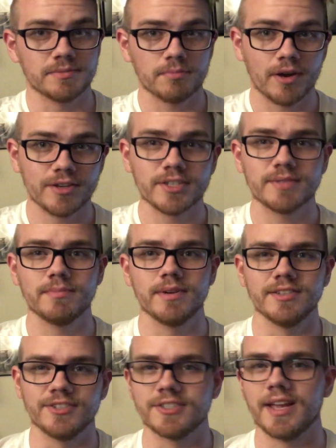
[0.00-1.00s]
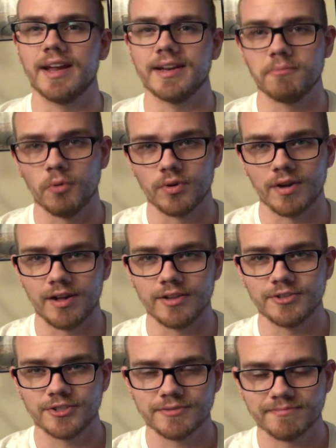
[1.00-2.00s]
this project, but just adding more
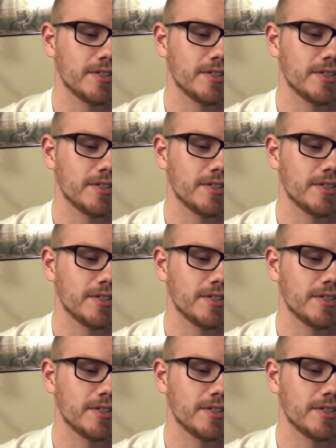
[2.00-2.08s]
knowledge.